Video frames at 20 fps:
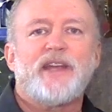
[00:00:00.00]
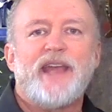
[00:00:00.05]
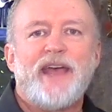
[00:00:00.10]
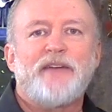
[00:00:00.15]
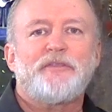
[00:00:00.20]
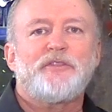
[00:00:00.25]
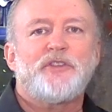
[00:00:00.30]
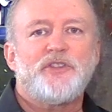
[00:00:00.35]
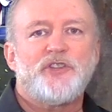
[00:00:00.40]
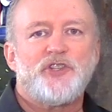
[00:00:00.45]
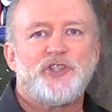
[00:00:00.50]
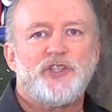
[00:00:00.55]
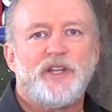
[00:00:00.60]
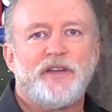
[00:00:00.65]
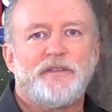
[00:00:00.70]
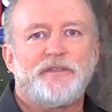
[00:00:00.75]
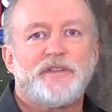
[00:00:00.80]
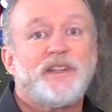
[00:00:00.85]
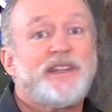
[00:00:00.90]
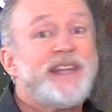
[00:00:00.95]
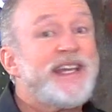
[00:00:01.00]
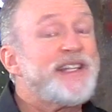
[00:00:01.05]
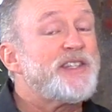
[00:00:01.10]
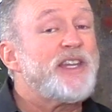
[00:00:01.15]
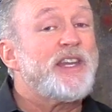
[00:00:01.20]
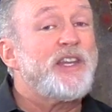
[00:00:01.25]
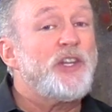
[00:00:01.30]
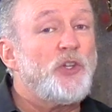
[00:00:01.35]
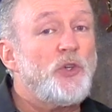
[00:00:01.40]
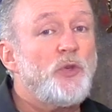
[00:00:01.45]
after the shift. That's
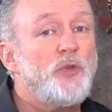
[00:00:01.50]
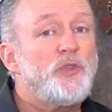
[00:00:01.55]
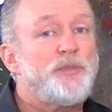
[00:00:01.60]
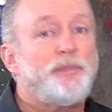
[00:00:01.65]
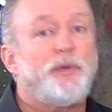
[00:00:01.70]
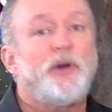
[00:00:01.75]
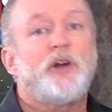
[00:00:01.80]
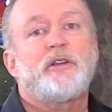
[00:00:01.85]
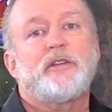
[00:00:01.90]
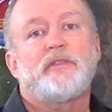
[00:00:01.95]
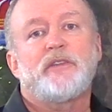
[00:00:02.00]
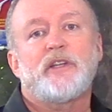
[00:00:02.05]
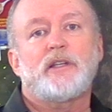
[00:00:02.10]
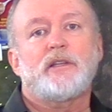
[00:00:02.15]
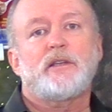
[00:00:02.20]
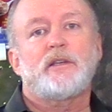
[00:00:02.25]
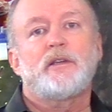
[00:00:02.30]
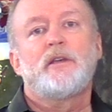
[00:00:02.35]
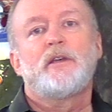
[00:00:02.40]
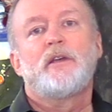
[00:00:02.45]
a huge part of it.